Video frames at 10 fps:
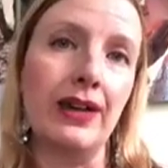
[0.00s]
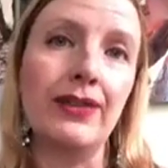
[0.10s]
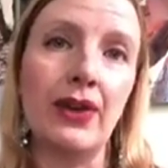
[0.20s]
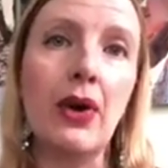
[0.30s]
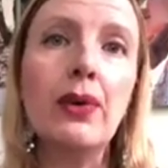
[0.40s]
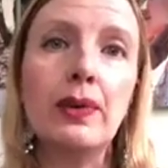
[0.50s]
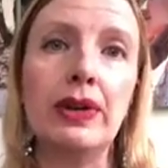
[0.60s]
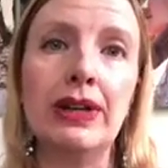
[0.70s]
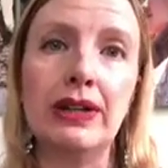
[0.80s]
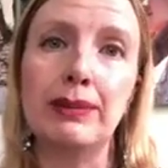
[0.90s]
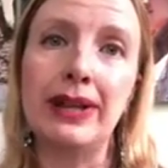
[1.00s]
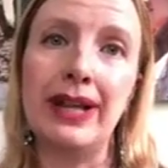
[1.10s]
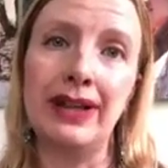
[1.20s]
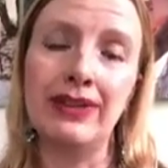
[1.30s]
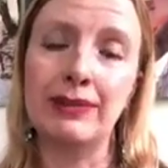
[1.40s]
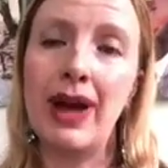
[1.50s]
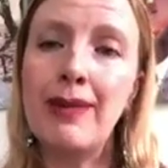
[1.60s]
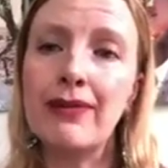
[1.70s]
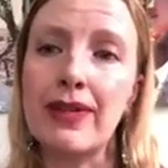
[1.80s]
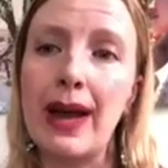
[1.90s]
If so, you need to plan some
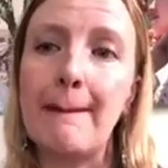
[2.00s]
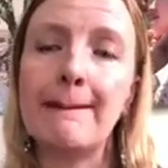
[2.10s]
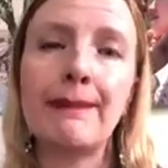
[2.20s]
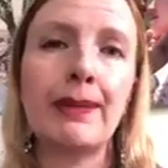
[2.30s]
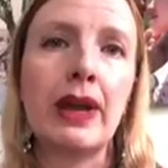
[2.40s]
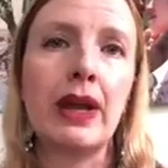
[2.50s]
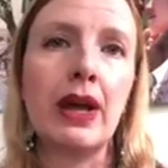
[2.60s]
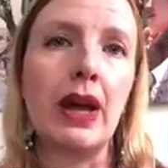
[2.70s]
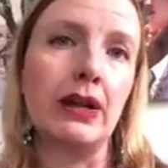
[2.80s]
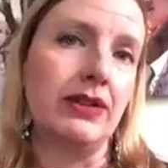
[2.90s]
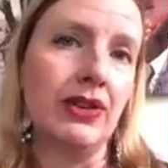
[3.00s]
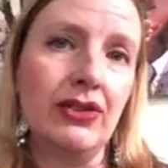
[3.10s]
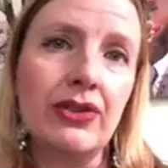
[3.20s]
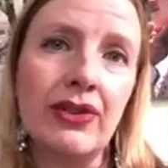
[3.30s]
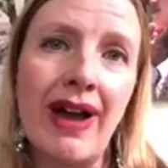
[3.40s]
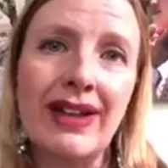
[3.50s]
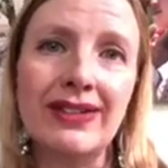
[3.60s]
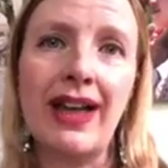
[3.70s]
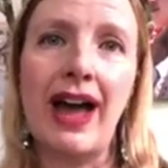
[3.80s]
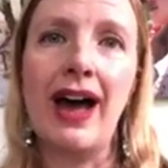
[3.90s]
time for that. Does your
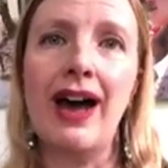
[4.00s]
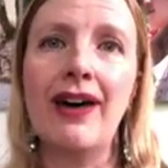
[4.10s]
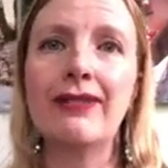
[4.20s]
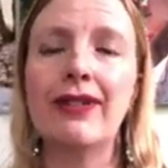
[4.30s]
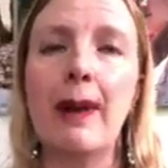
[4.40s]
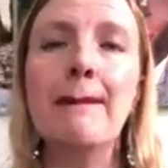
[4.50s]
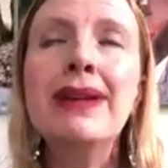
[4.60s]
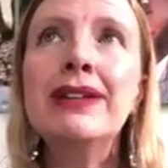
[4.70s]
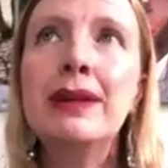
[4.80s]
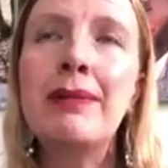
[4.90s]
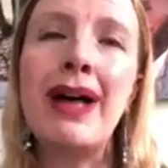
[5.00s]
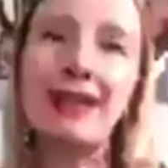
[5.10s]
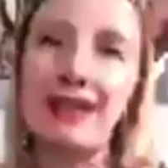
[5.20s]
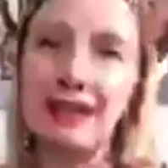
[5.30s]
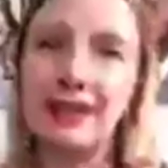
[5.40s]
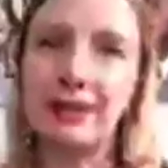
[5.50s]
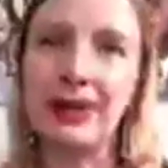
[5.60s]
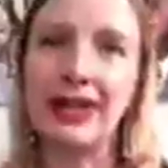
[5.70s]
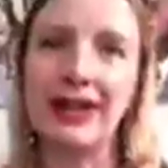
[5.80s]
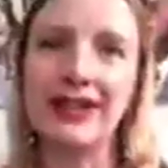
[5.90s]
dress have a million buttons?
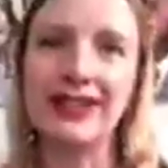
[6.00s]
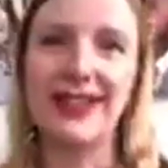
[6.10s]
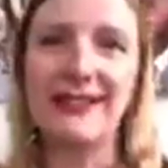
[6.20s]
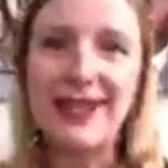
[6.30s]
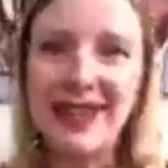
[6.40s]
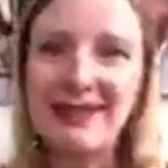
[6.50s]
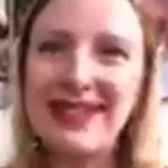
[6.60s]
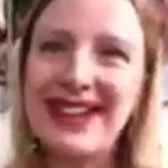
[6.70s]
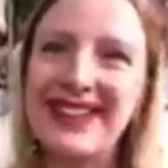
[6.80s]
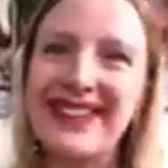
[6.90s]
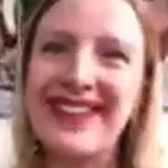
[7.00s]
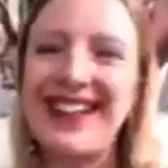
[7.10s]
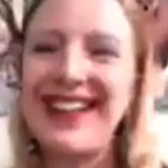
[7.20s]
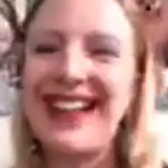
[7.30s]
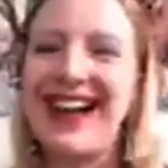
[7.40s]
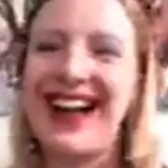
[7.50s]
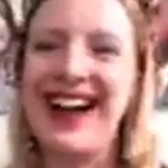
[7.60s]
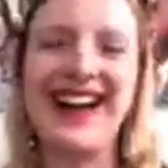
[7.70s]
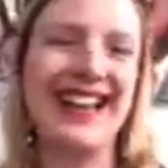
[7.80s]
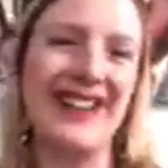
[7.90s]
Because some of them do.
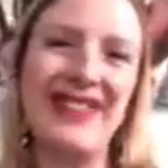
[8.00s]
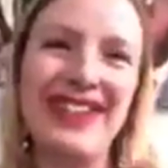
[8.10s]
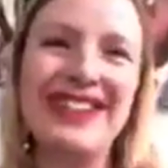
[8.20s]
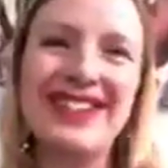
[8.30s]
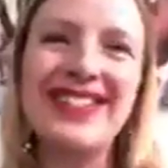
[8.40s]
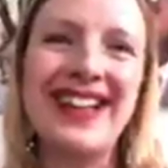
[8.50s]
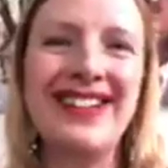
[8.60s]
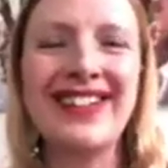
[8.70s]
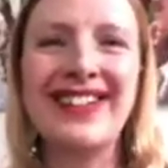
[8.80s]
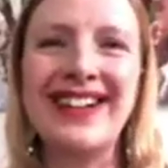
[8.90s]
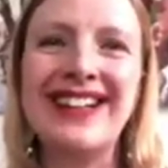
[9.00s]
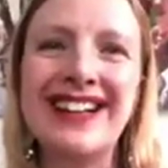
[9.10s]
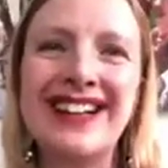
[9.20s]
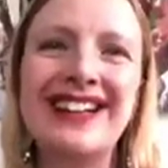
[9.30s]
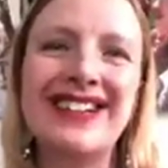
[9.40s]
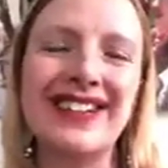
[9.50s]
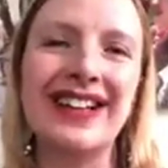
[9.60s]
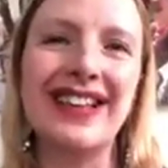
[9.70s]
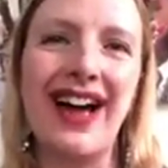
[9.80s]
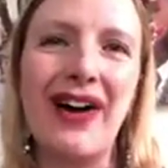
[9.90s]
If they do, then you're going to need to
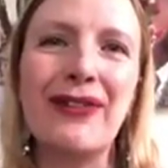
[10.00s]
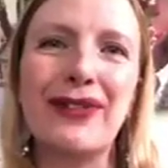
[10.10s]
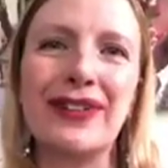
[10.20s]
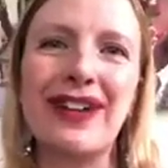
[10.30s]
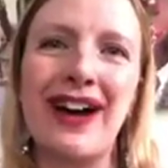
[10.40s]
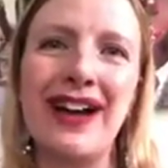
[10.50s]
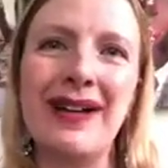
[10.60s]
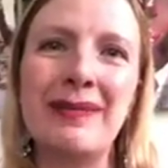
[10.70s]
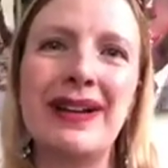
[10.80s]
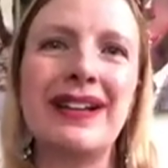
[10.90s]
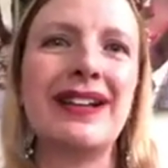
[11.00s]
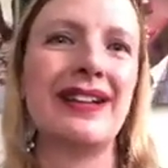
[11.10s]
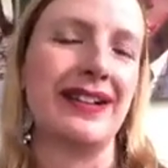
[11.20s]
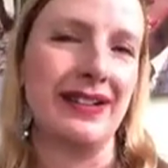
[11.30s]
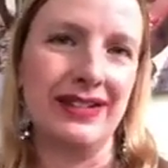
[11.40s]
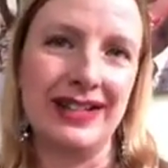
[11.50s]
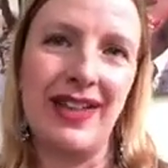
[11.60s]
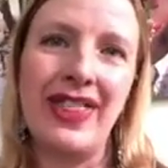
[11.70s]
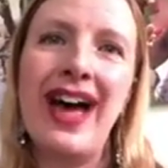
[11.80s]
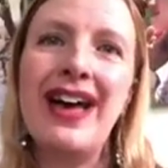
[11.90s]
allow for time to
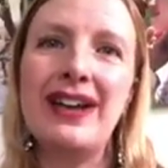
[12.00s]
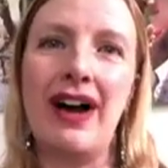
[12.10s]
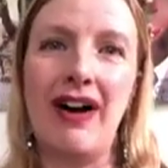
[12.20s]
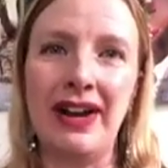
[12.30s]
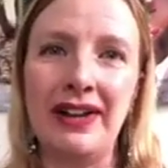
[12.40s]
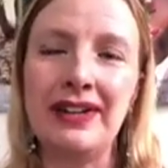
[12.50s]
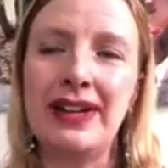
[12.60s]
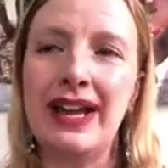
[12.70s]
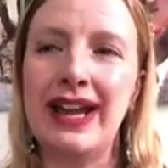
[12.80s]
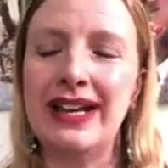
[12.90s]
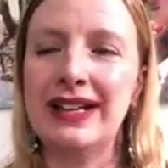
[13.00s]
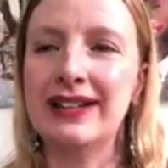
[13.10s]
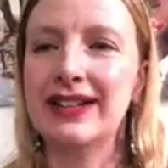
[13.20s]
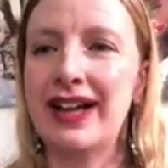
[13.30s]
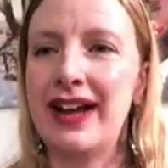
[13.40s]
get that on. And